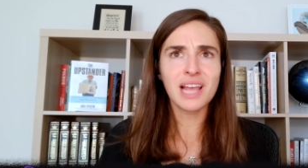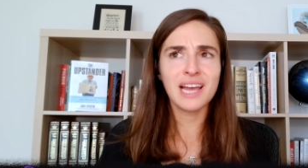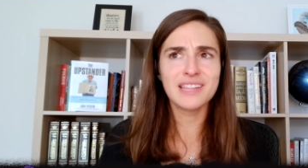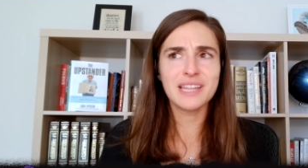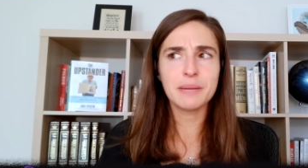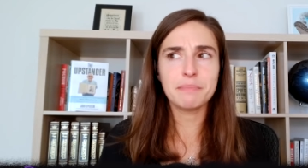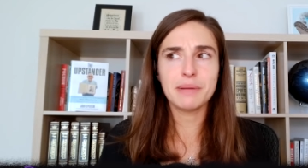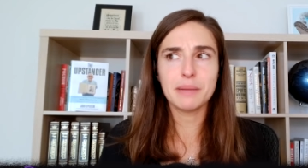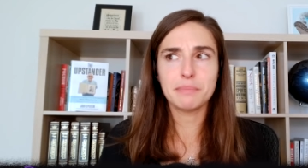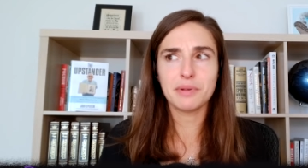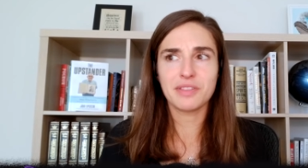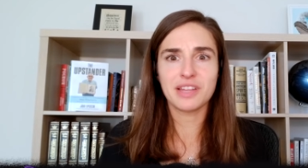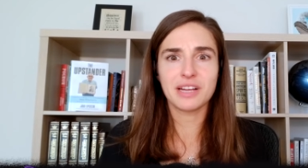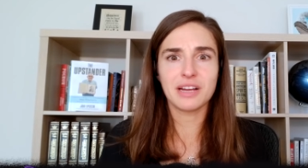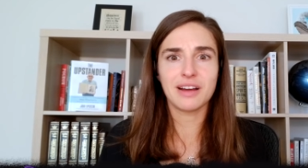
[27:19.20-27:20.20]
I think
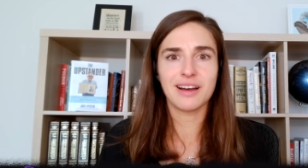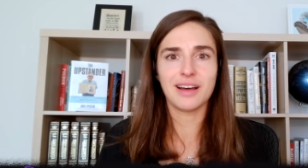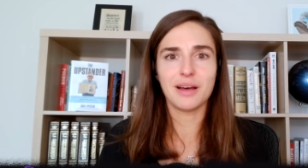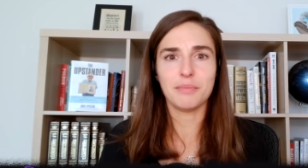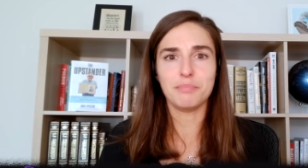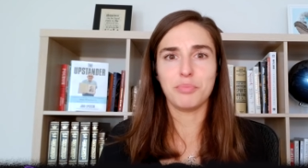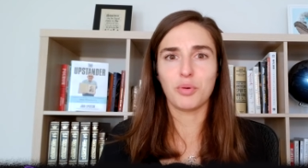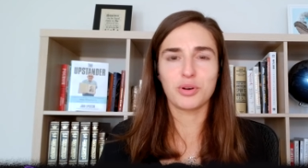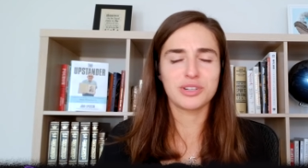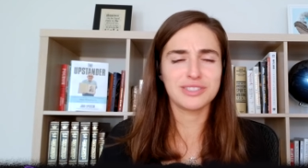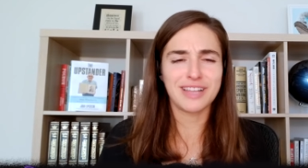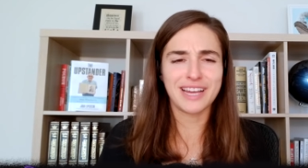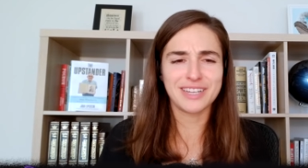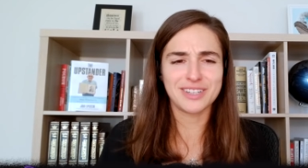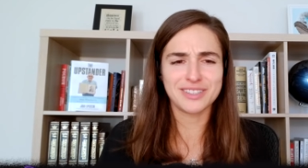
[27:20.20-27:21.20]
people think um,
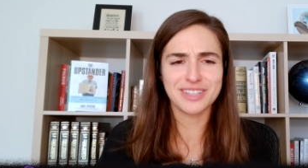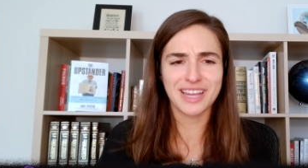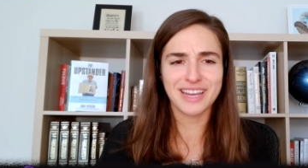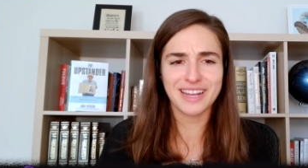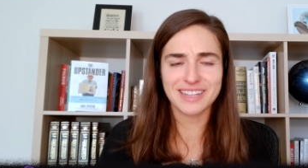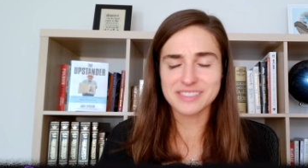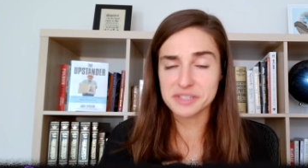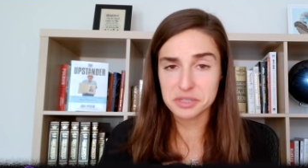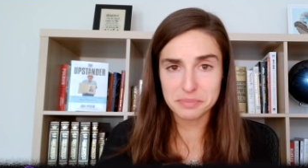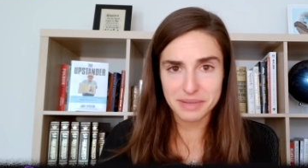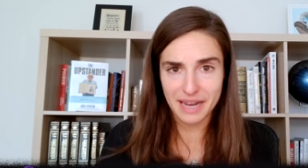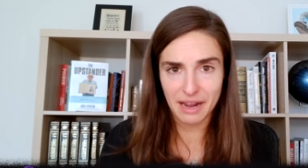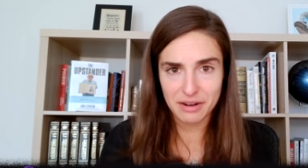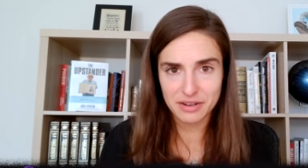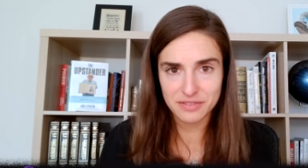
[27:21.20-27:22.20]
borderline on like a little
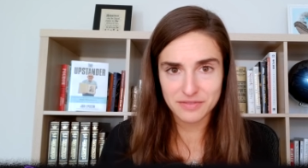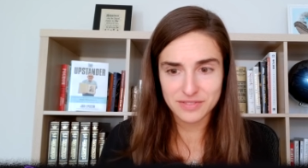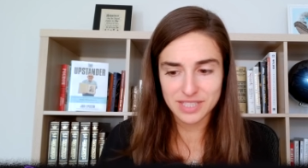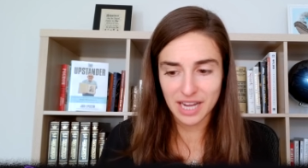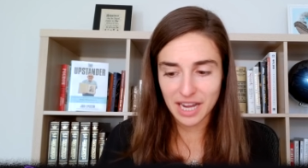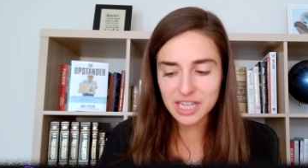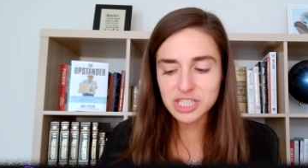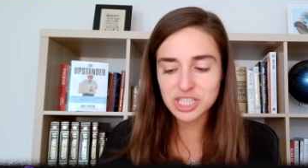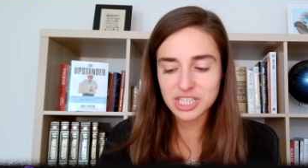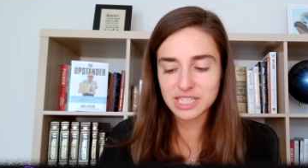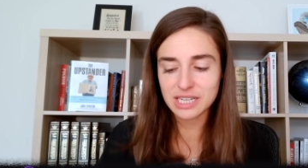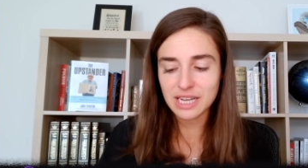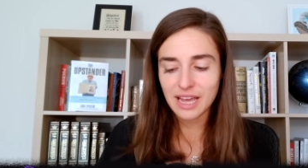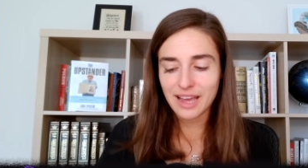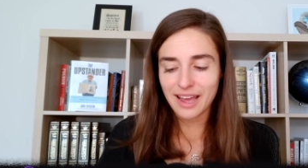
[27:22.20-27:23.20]
bit out of touch.
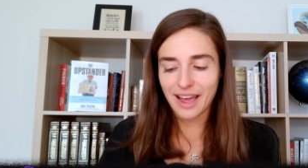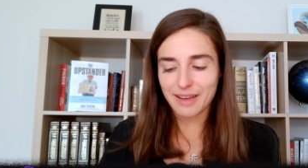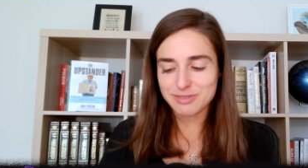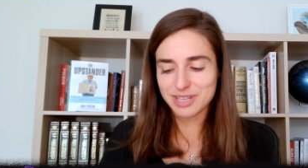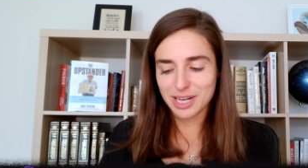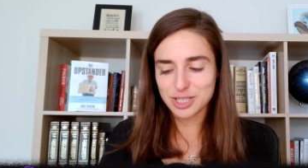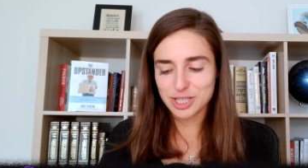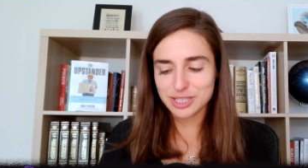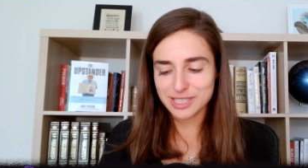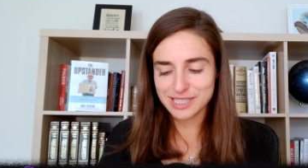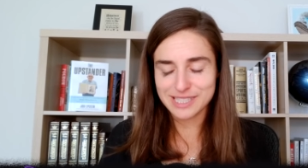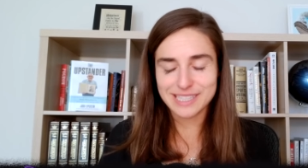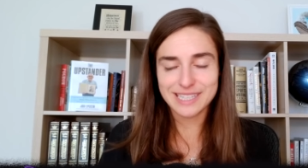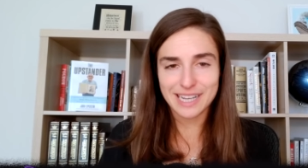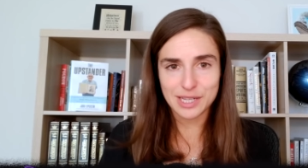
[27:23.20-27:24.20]
And I was actually
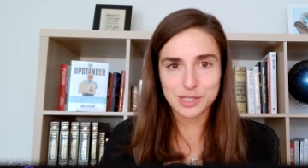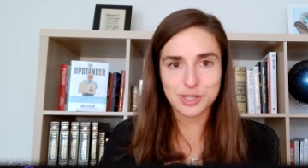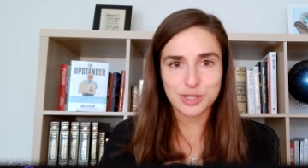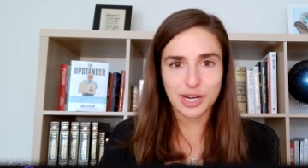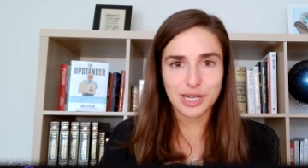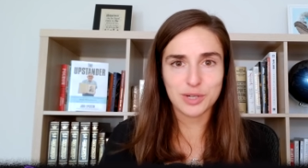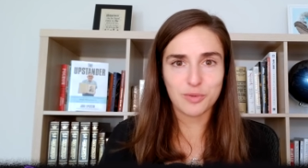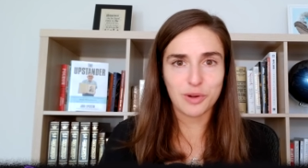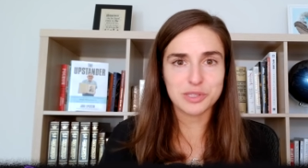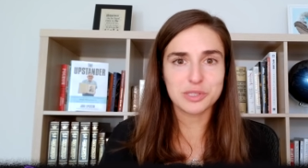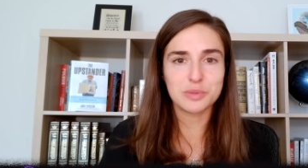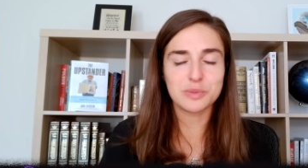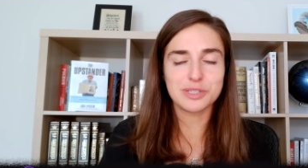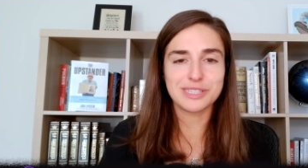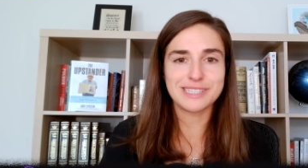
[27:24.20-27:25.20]
listening yesterday to
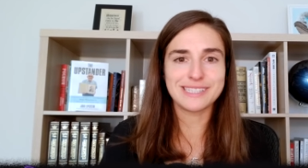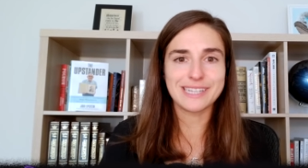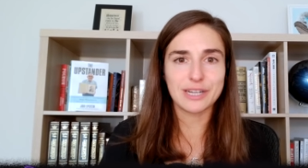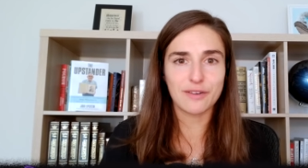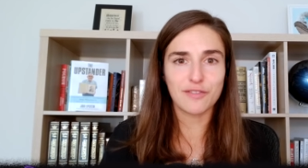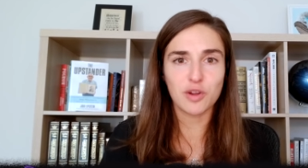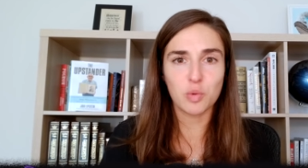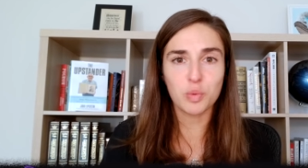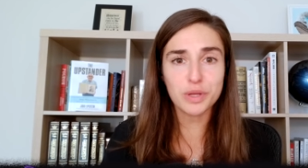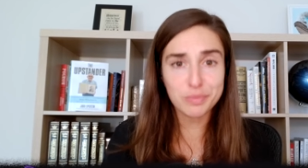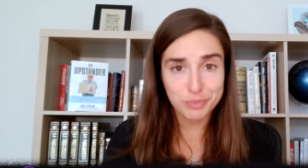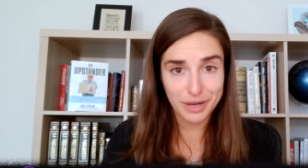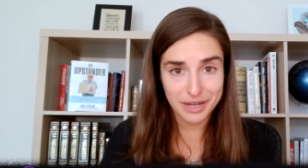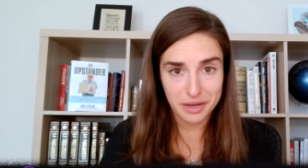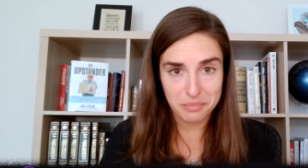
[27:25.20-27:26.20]
Russell Wilson's interview
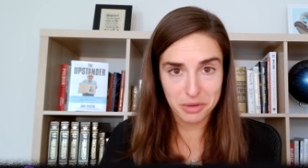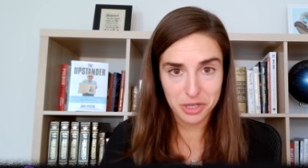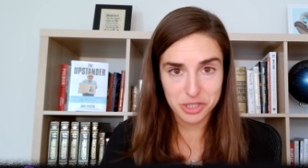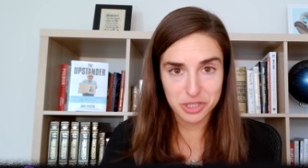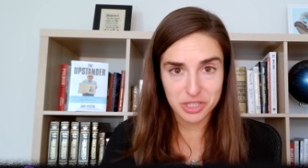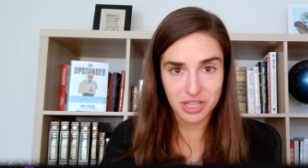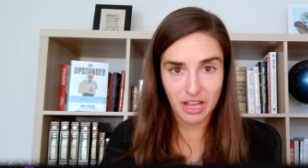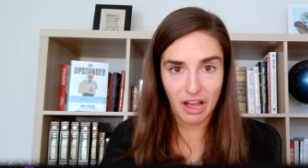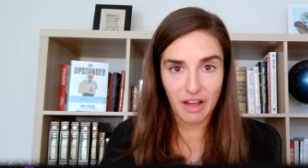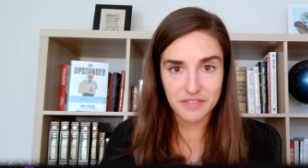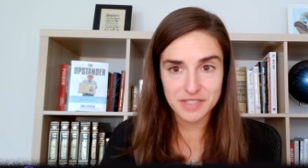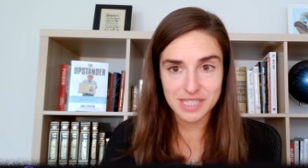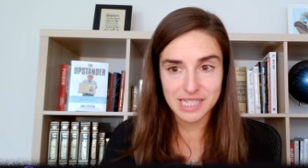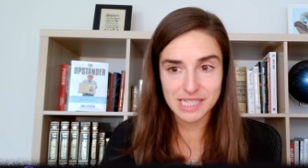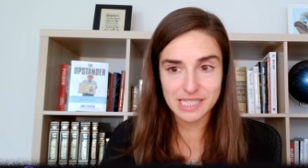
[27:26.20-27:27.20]
with Brandon Marshall in the
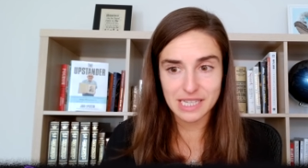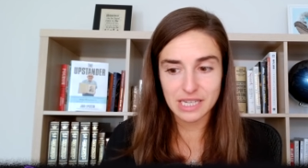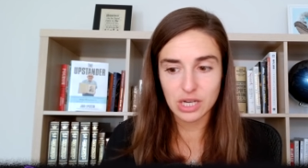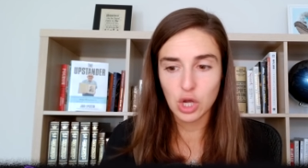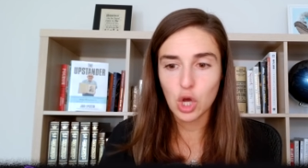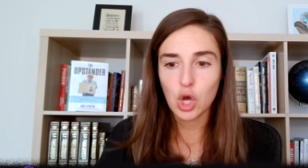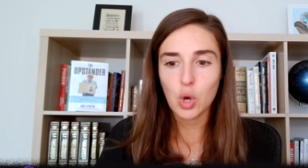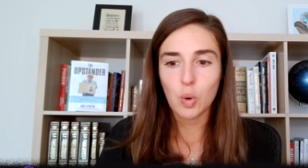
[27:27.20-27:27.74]
offseason,